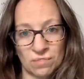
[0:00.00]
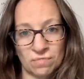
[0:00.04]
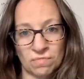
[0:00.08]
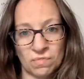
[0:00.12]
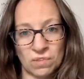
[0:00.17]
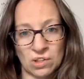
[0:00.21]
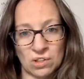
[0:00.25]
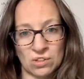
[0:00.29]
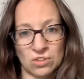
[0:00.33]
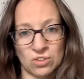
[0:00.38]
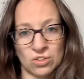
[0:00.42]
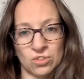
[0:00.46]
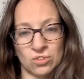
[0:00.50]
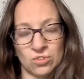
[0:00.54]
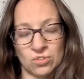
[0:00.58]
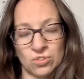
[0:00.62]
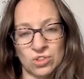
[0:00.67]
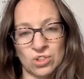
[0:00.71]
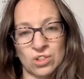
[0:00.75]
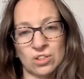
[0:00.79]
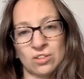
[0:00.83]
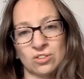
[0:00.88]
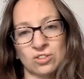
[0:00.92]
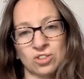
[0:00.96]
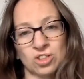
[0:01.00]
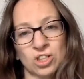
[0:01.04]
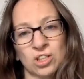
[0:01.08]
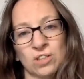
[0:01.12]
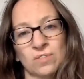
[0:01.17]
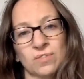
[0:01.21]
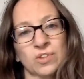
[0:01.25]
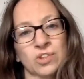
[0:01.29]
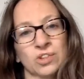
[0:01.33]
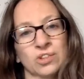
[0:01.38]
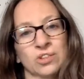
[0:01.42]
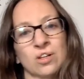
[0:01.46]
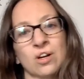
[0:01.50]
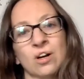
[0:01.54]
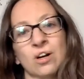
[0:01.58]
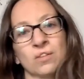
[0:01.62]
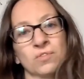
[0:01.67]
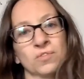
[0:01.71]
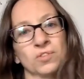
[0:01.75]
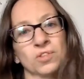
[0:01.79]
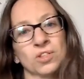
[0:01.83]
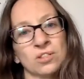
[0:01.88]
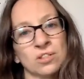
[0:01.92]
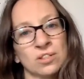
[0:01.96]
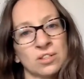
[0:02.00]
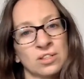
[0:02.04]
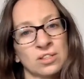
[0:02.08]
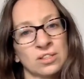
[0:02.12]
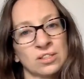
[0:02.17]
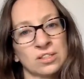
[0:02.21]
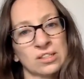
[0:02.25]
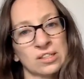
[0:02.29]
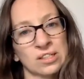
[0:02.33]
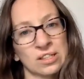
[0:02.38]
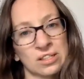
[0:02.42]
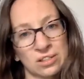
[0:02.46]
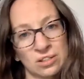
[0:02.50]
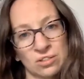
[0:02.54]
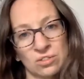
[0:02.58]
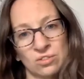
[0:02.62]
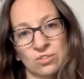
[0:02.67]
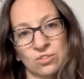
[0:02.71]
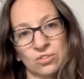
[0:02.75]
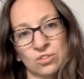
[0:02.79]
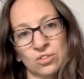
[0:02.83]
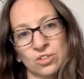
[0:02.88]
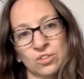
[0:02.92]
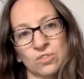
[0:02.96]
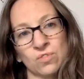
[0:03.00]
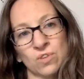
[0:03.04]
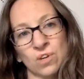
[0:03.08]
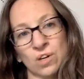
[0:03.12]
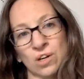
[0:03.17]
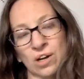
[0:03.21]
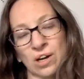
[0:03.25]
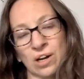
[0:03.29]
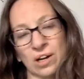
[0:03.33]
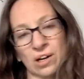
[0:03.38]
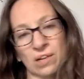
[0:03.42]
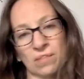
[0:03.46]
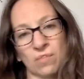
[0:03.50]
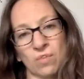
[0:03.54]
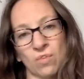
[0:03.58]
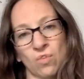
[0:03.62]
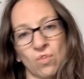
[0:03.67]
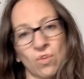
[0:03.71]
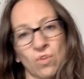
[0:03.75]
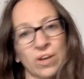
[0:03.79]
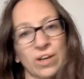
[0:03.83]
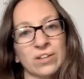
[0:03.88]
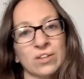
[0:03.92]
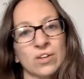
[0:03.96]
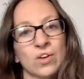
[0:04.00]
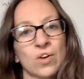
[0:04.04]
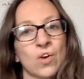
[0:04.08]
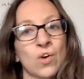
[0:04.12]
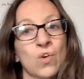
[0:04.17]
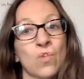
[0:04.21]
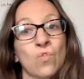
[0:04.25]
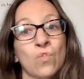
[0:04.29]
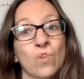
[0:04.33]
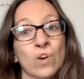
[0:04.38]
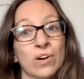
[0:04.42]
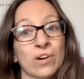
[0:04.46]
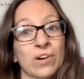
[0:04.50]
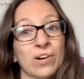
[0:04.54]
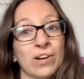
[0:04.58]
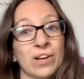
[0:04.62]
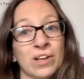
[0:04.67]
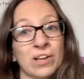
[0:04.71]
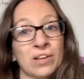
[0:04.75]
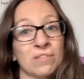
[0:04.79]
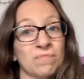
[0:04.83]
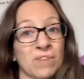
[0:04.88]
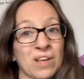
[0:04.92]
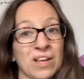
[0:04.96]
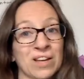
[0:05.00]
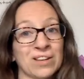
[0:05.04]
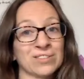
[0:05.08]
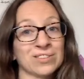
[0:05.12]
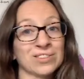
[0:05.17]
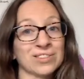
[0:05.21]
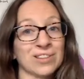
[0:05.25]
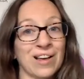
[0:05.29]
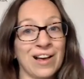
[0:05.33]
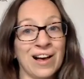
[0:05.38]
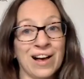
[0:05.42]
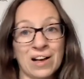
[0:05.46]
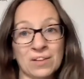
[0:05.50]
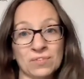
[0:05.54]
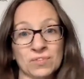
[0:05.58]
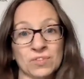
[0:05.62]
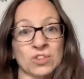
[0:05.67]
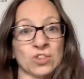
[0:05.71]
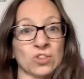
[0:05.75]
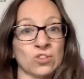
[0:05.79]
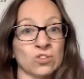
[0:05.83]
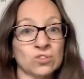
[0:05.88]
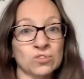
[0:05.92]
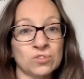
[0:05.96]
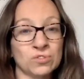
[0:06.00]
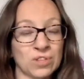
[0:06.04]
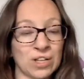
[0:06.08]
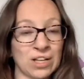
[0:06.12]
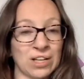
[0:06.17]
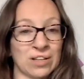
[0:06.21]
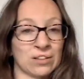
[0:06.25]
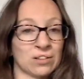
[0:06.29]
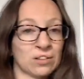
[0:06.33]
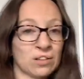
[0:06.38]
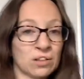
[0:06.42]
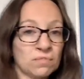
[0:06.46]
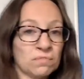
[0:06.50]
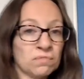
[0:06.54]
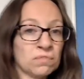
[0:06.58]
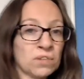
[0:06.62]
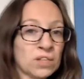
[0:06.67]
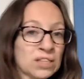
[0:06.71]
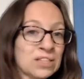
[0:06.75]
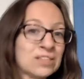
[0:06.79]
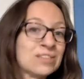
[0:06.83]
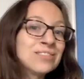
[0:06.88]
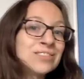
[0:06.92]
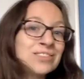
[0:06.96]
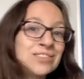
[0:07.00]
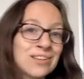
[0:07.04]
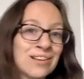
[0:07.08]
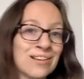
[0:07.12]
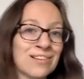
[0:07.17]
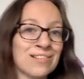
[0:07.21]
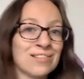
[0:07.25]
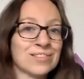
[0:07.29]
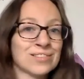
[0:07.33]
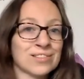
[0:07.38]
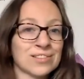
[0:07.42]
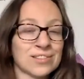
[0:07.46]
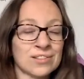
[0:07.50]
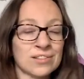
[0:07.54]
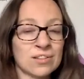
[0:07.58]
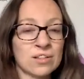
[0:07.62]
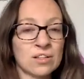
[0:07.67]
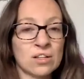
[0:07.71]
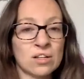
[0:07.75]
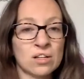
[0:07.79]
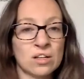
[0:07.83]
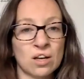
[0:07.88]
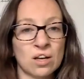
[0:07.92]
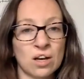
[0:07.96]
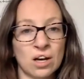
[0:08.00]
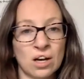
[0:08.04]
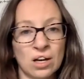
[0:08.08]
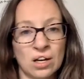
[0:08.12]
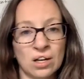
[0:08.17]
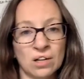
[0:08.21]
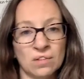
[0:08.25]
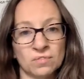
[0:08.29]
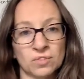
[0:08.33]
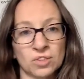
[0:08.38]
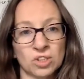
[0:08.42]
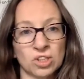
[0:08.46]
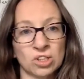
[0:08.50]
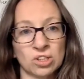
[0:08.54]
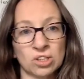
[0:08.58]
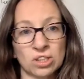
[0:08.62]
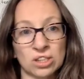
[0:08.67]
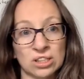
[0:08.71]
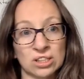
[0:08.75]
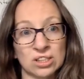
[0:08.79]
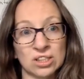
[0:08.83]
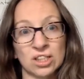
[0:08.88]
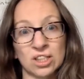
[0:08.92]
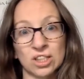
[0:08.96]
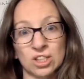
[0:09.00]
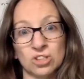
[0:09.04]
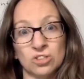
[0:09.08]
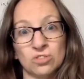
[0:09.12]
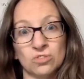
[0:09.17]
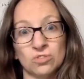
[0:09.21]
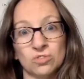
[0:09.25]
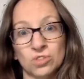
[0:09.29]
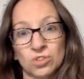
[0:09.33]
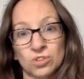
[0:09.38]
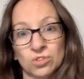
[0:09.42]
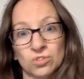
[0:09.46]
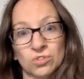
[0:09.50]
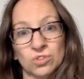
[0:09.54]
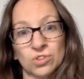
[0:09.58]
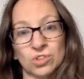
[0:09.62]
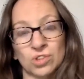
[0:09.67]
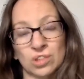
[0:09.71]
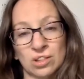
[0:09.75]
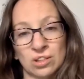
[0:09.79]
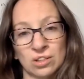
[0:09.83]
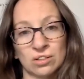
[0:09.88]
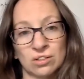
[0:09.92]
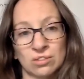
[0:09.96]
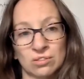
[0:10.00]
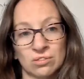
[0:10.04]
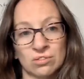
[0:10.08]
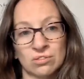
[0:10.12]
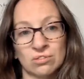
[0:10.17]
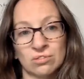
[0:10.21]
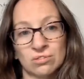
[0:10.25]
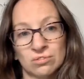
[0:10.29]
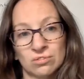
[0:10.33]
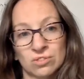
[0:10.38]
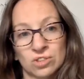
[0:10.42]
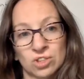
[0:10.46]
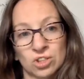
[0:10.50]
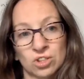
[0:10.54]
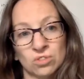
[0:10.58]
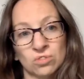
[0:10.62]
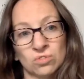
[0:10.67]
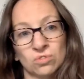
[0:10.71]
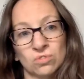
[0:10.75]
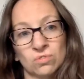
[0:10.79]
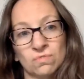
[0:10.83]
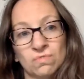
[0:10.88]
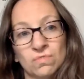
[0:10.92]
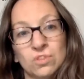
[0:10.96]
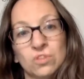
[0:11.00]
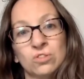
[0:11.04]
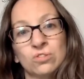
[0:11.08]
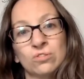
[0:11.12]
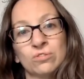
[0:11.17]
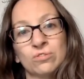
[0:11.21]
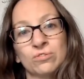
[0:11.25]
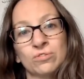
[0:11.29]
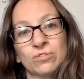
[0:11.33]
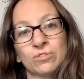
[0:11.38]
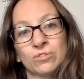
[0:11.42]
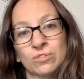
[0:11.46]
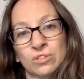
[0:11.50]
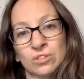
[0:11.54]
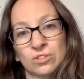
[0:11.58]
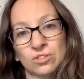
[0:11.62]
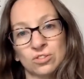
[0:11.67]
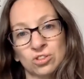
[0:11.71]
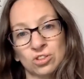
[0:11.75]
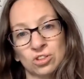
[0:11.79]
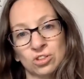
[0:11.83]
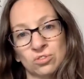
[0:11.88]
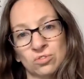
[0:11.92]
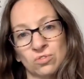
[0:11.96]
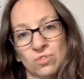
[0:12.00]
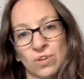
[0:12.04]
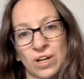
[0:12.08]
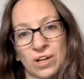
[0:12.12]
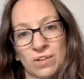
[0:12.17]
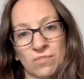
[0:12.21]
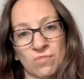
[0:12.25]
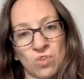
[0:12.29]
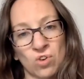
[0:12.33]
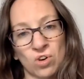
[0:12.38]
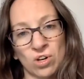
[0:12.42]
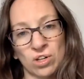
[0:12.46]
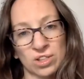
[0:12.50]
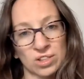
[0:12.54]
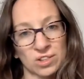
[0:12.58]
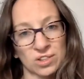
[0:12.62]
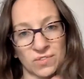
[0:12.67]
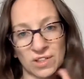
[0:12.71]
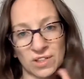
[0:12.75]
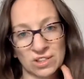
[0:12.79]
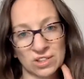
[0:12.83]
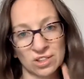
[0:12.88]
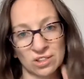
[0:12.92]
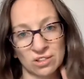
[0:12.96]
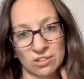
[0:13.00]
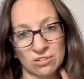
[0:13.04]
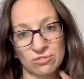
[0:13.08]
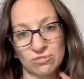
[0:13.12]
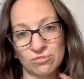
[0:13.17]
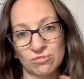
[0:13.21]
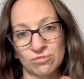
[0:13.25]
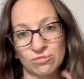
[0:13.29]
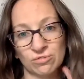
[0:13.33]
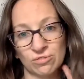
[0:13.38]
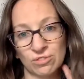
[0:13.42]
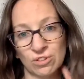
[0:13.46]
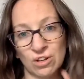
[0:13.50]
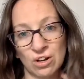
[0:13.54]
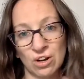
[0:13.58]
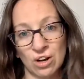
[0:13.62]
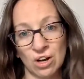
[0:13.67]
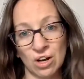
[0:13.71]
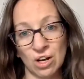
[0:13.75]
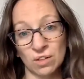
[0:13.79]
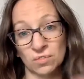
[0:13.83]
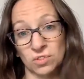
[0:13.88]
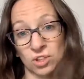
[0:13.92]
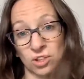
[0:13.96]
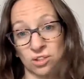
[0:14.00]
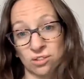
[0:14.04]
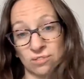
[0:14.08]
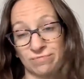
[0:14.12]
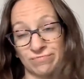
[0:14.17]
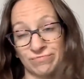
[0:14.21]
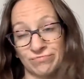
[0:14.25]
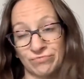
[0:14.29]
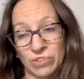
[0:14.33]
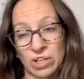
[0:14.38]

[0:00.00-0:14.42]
but using the cheapest option until you are at a point where it makes absolute and complete sense to continue using or to move to a more expensive option.